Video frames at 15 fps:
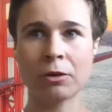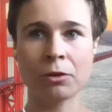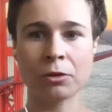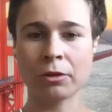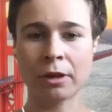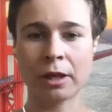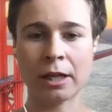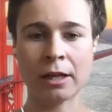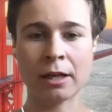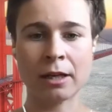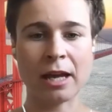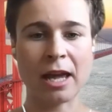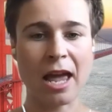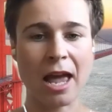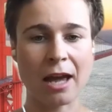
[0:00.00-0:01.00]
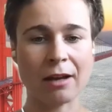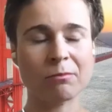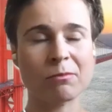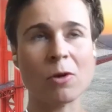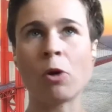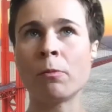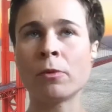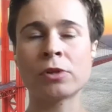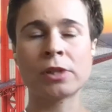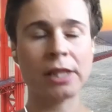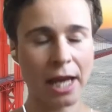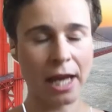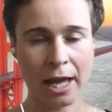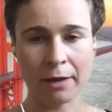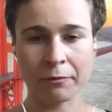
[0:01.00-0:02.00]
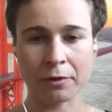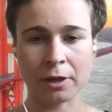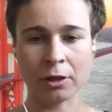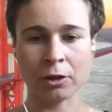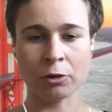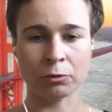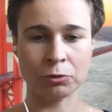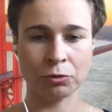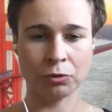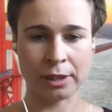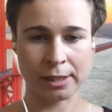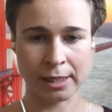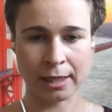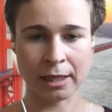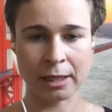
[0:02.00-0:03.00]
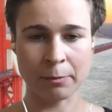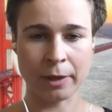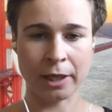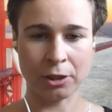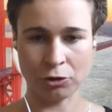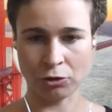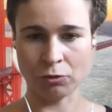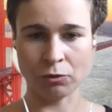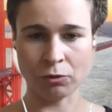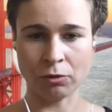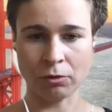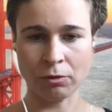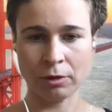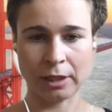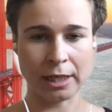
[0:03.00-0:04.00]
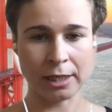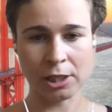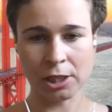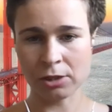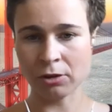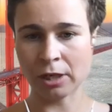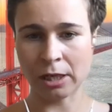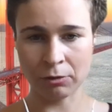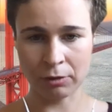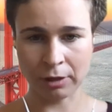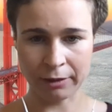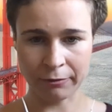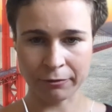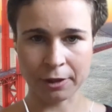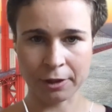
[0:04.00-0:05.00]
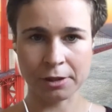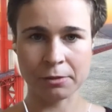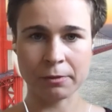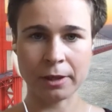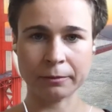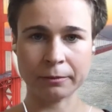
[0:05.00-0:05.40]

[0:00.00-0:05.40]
gonna almost ever go to the second page on Google. They're just gonna look at the first one.